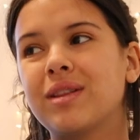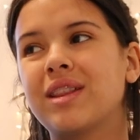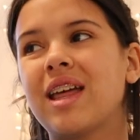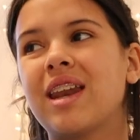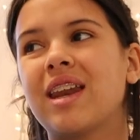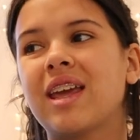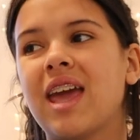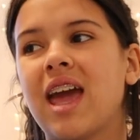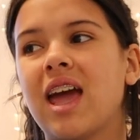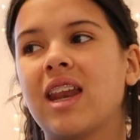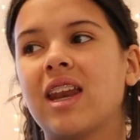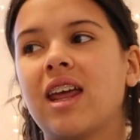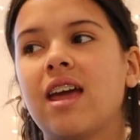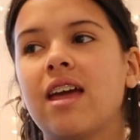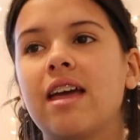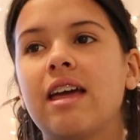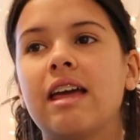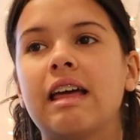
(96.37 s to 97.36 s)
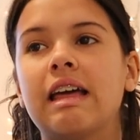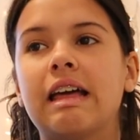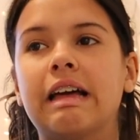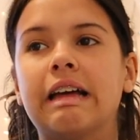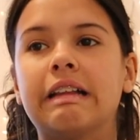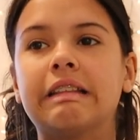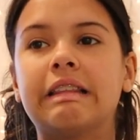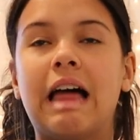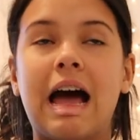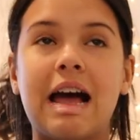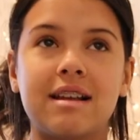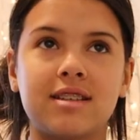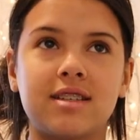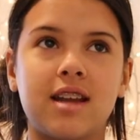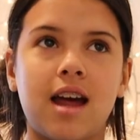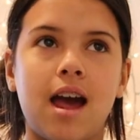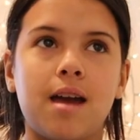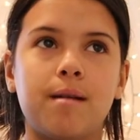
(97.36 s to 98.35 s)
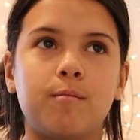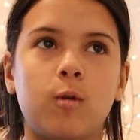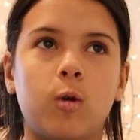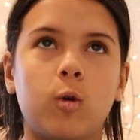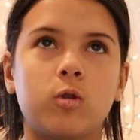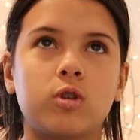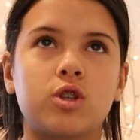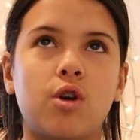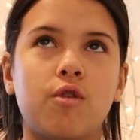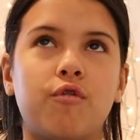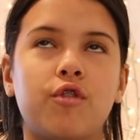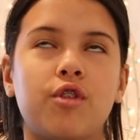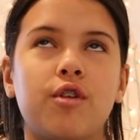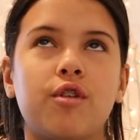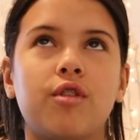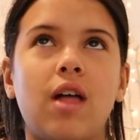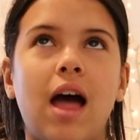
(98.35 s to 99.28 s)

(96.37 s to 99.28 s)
But then again, for the